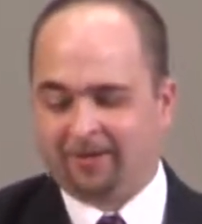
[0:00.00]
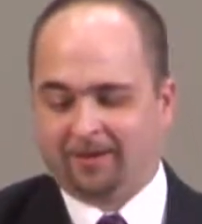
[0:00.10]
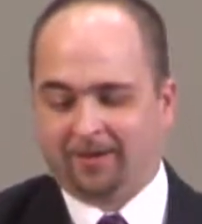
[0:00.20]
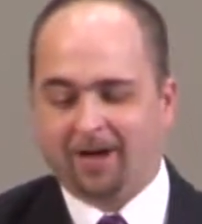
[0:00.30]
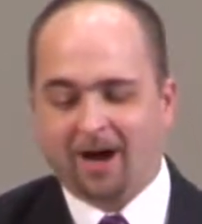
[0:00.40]

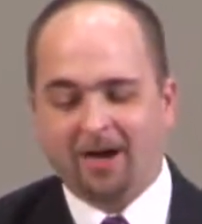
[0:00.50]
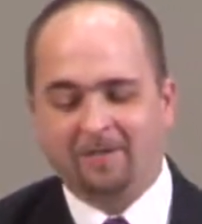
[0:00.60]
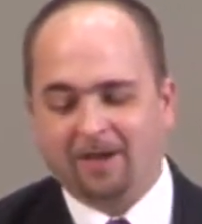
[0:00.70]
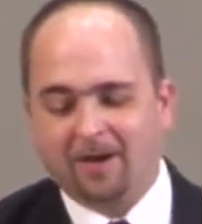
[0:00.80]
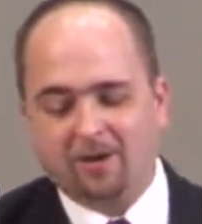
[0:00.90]
And God,
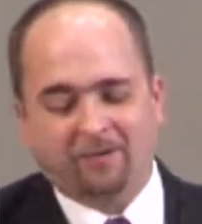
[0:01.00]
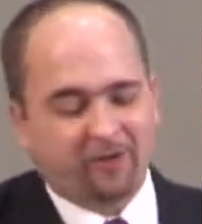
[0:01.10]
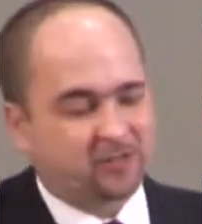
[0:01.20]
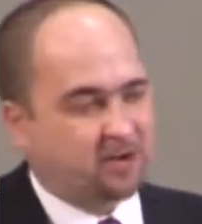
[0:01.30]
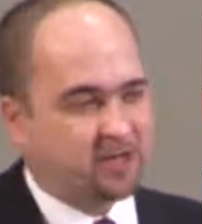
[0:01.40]
you know,
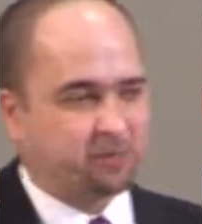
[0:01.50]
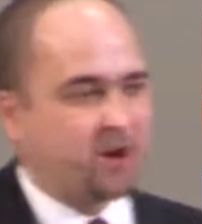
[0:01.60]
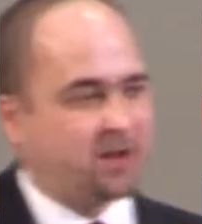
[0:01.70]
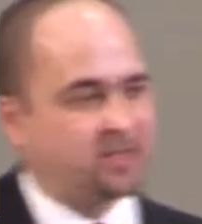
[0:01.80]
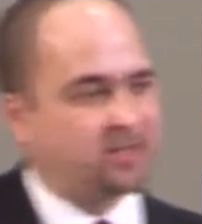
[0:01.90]
folks, I want to just
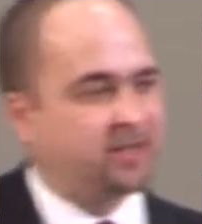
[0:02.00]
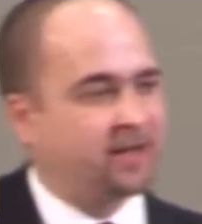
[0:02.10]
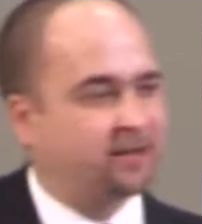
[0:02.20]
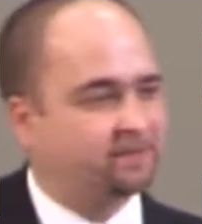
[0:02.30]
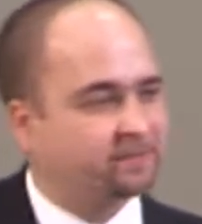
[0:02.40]
pause here a
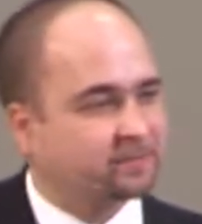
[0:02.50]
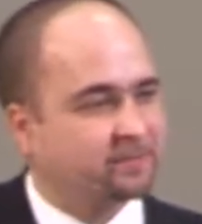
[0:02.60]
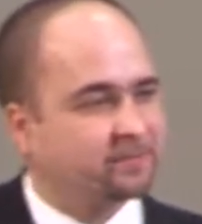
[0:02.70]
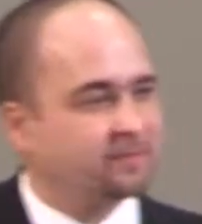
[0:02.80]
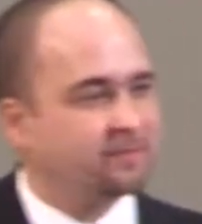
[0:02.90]
second.
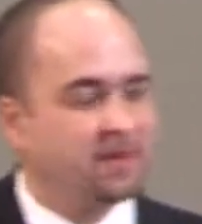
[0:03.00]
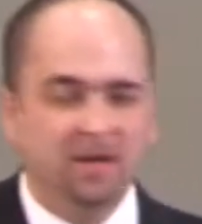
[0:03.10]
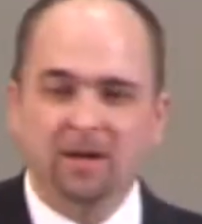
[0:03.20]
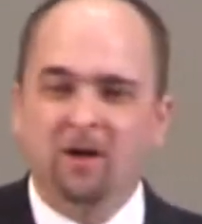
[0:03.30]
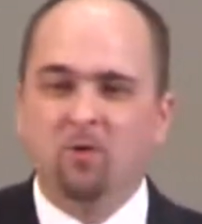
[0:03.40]

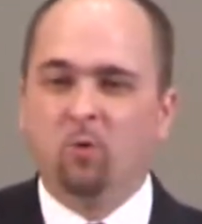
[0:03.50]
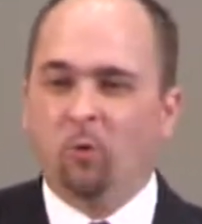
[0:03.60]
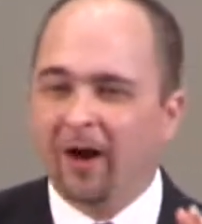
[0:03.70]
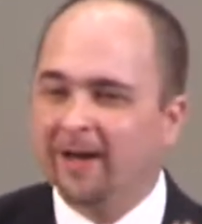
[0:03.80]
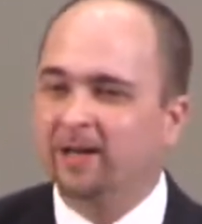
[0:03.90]

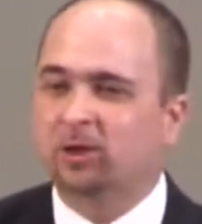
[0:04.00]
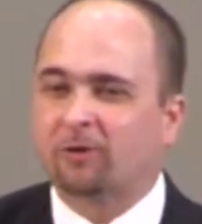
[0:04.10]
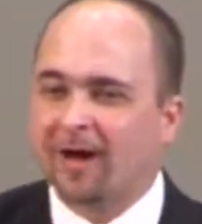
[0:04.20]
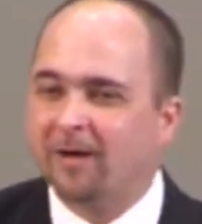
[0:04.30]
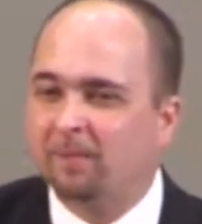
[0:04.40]
What
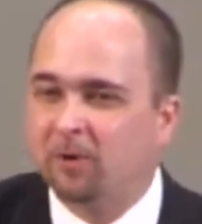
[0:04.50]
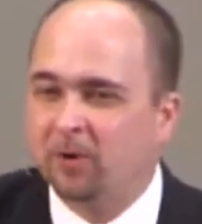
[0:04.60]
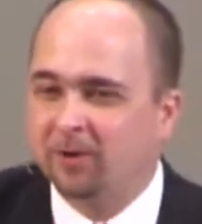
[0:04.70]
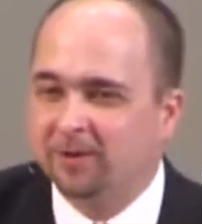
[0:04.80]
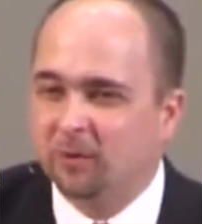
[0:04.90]

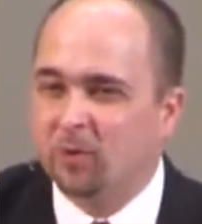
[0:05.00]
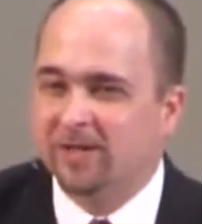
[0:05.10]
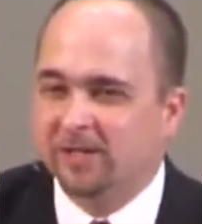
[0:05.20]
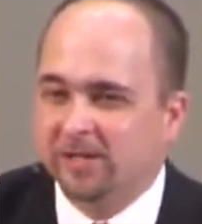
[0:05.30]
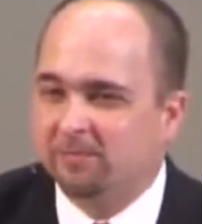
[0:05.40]
incredible
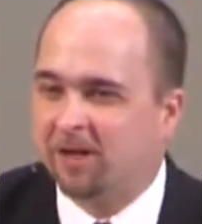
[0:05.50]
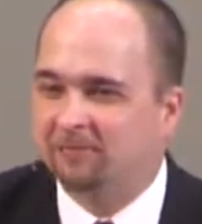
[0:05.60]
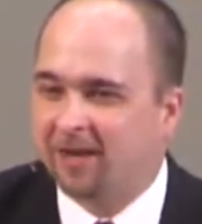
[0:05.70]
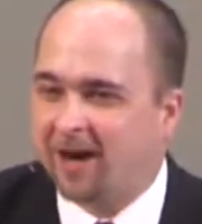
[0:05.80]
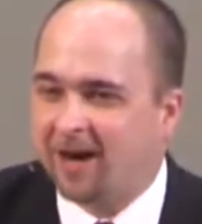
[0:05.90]
wisdom
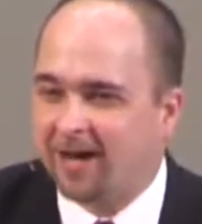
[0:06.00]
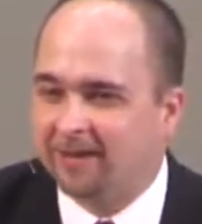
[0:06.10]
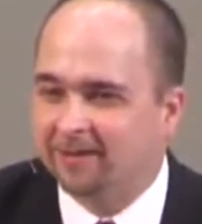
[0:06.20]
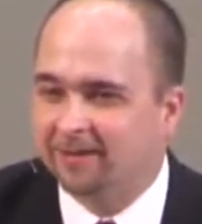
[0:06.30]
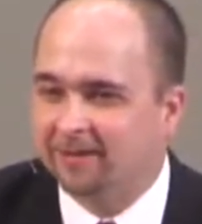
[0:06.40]
of God
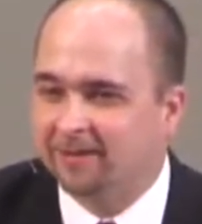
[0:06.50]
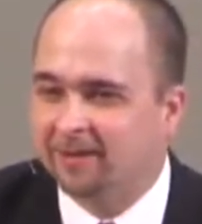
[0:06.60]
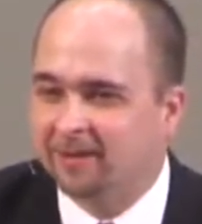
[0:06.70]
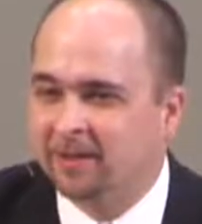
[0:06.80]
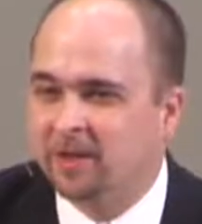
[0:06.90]

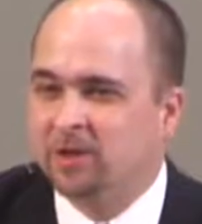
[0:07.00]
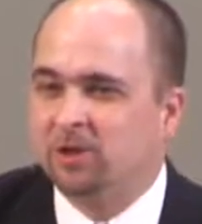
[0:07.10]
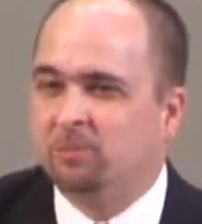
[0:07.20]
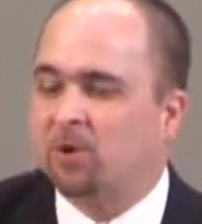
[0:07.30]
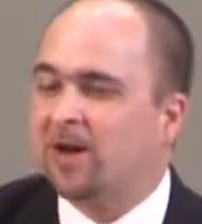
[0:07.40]

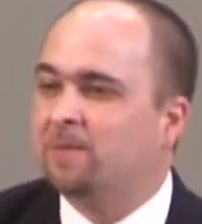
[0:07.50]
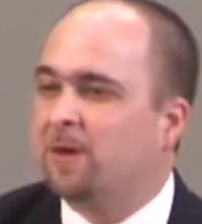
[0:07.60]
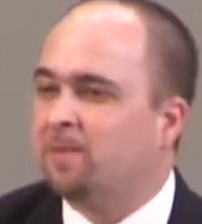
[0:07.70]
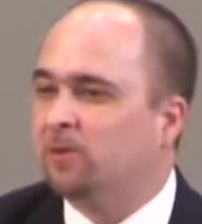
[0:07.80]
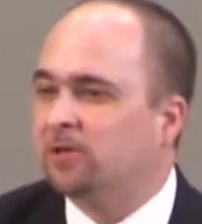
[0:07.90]
to bring
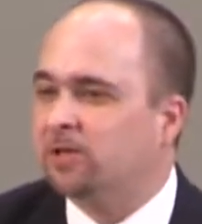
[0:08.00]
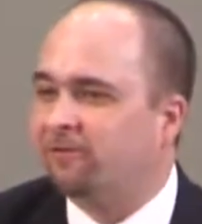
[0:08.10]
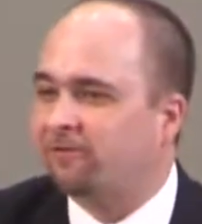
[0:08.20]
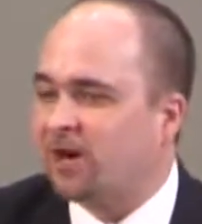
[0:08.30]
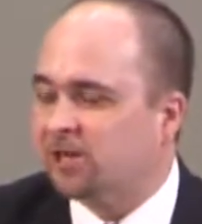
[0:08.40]
people to the
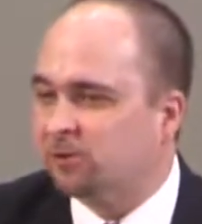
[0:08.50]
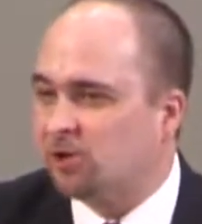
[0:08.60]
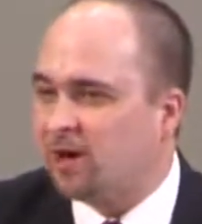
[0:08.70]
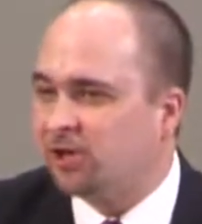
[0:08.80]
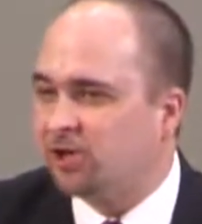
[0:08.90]

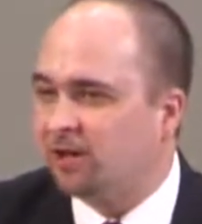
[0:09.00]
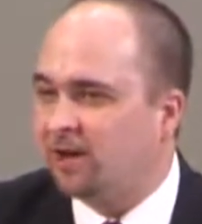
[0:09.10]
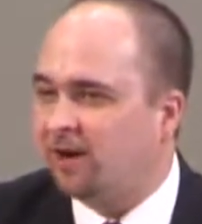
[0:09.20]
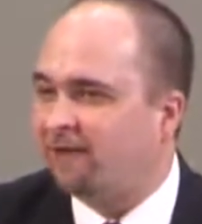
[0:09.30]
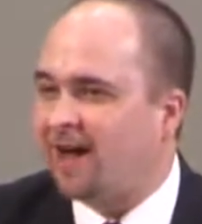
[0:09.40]
frustration
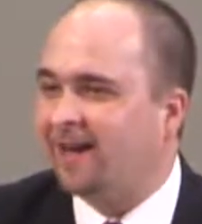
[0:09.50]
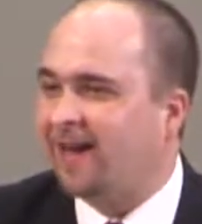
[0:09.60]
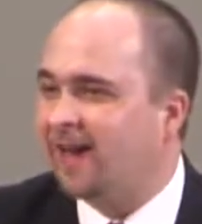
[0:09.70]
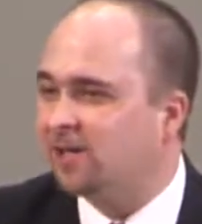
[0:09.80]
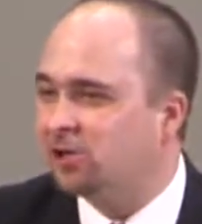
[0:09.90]
of, I
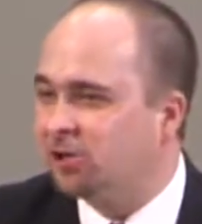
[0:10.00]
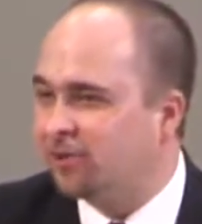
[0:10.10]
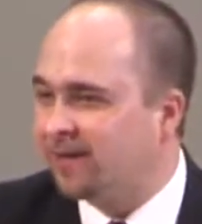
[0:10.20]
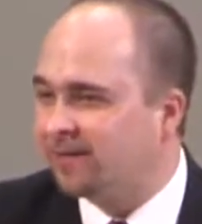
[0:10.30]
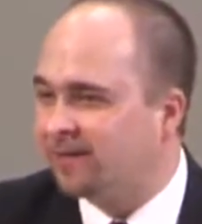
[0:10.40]
can't do
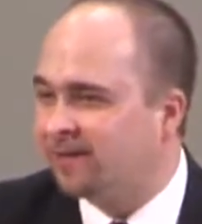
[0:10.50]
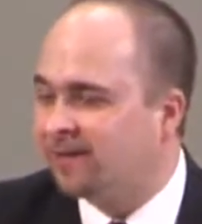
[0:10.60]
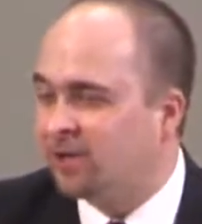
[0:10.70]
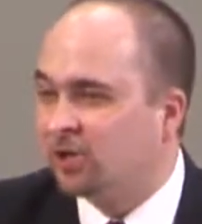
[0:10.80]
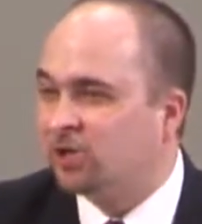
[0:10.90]
it,
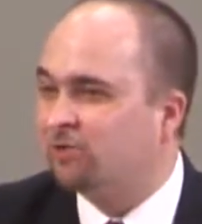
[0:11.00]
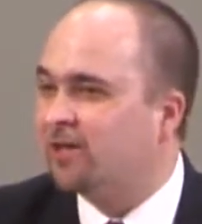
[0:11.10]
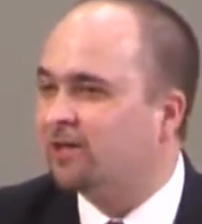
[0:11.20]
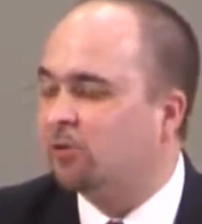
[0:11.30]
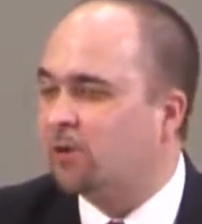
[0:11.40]
so
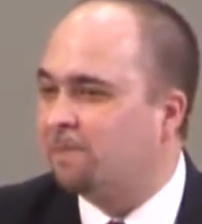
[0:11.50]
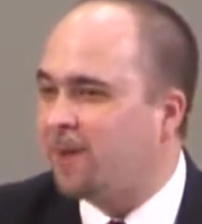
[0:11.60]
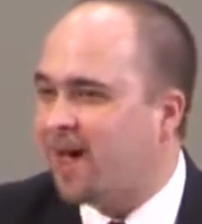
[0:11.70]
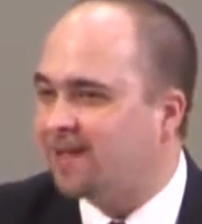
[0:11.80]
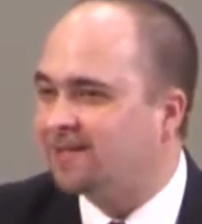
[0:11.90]
that they'll
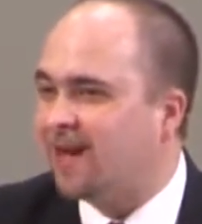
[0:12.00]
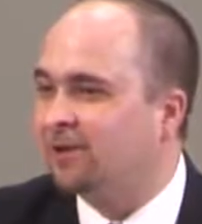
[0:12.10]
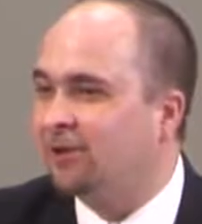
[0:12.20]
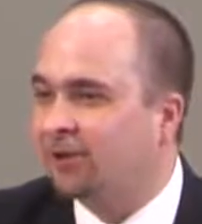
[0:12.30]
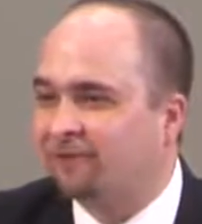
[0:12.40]
repent and
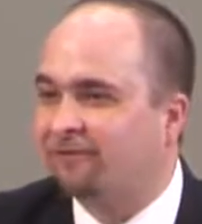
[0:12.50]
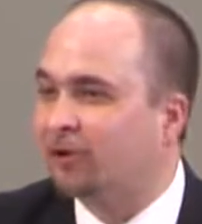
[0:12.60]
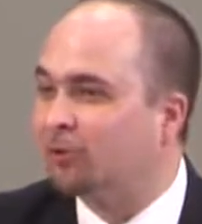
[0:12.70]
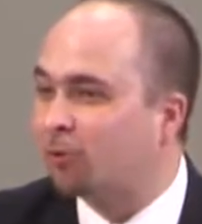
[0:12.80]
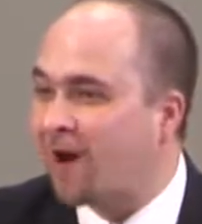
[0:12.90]
look for
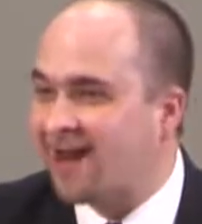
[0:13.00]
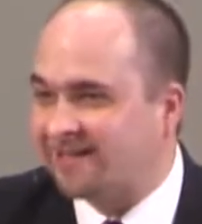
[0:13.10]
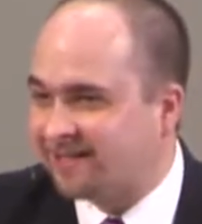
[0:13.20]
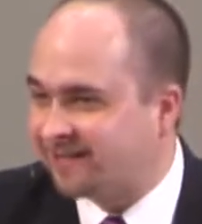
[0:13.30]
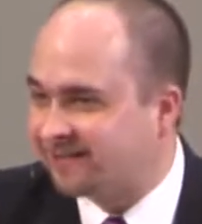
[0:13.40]

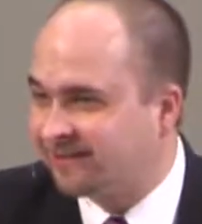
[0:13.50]
grace,